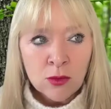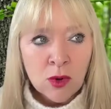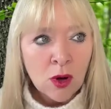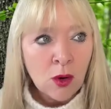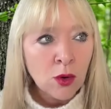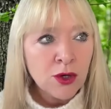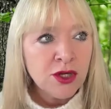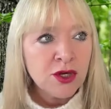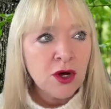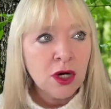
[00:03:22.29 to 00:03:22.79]
Well,
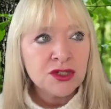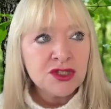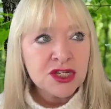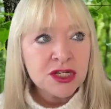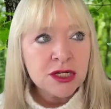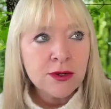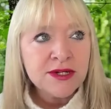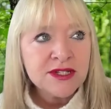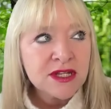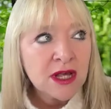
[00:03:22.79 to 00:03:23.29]
all you got to
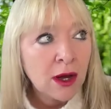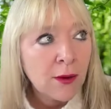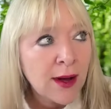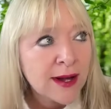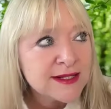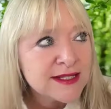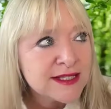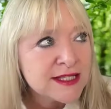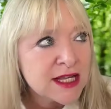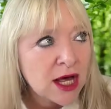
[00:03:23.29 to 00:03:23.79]
do is go
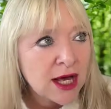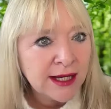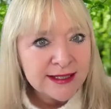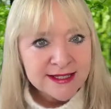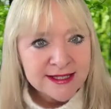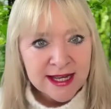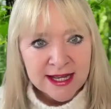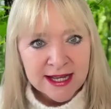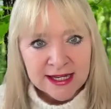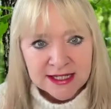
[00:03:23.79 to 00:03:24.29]

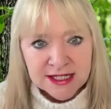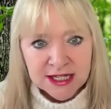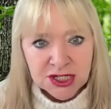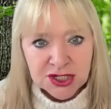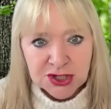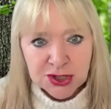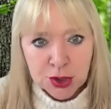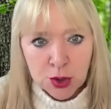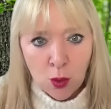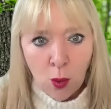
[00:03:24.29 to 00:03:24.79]
outside, take a
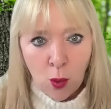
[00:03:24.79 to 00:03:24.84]
tissue,